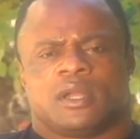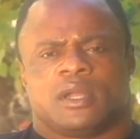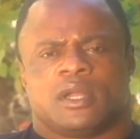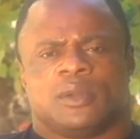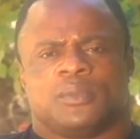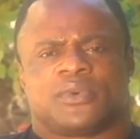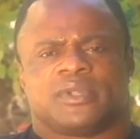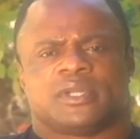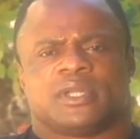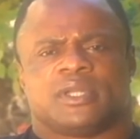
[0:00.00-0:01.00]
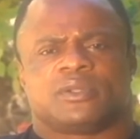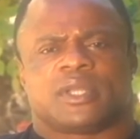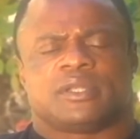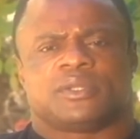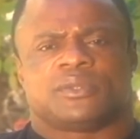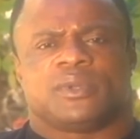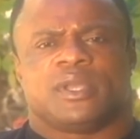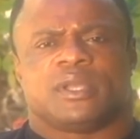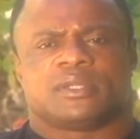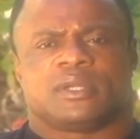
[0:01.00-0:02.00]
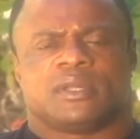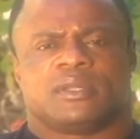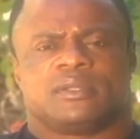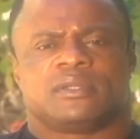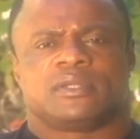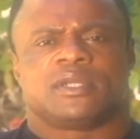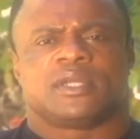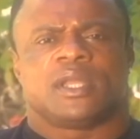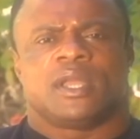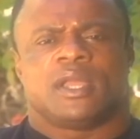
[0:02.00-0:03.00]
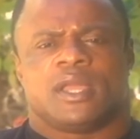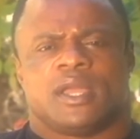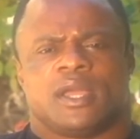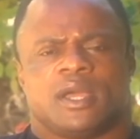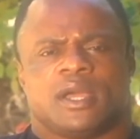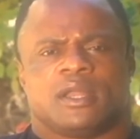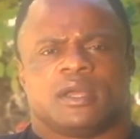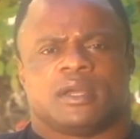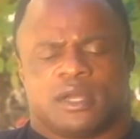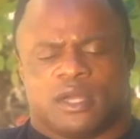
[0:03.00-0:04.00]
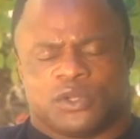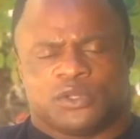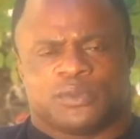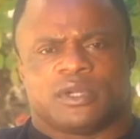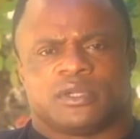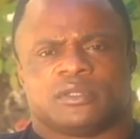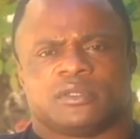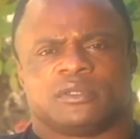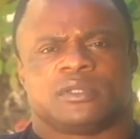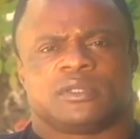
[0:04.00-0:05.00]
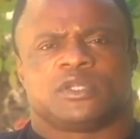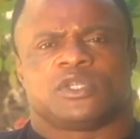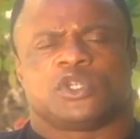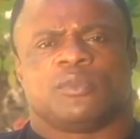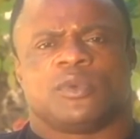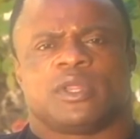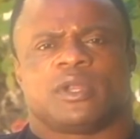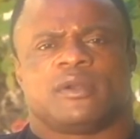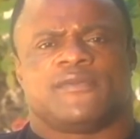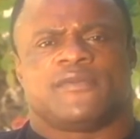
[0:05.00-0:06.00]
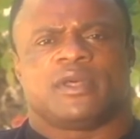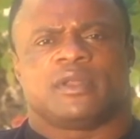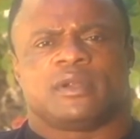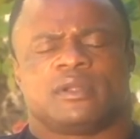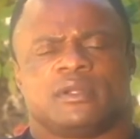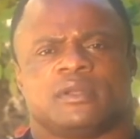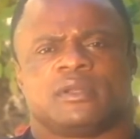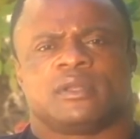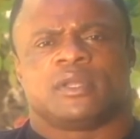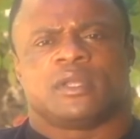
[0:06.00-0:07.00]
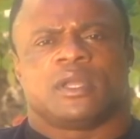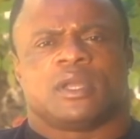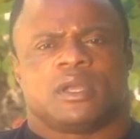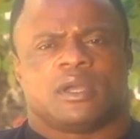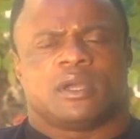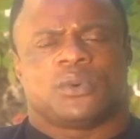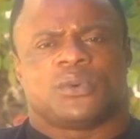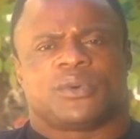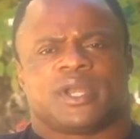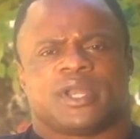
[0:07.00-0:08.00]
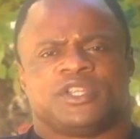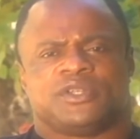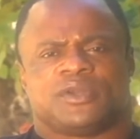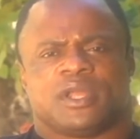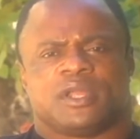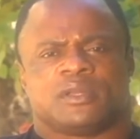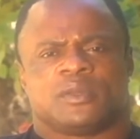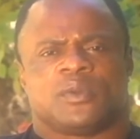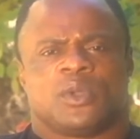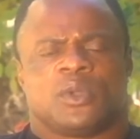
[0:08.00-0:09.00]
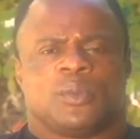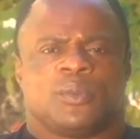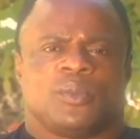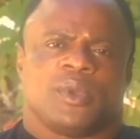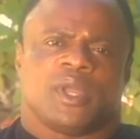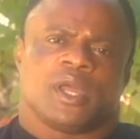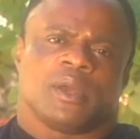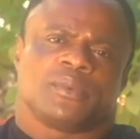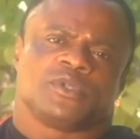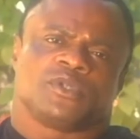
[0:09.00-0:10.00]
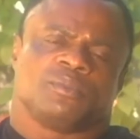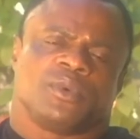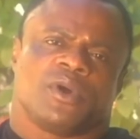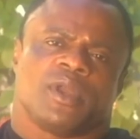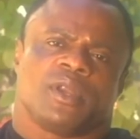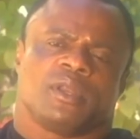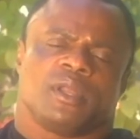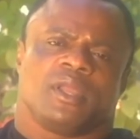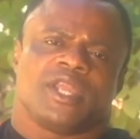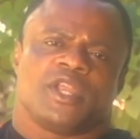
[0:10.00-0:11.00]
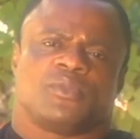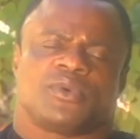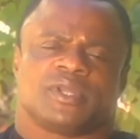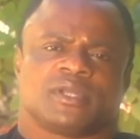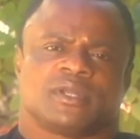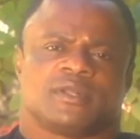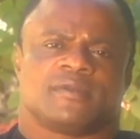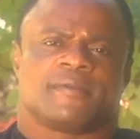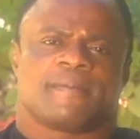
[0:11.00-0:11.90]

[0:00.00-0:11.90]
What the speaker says: I'm presently 32 years old, and I was born to a mother and father who are Nigerian, but happened to born in Brazil.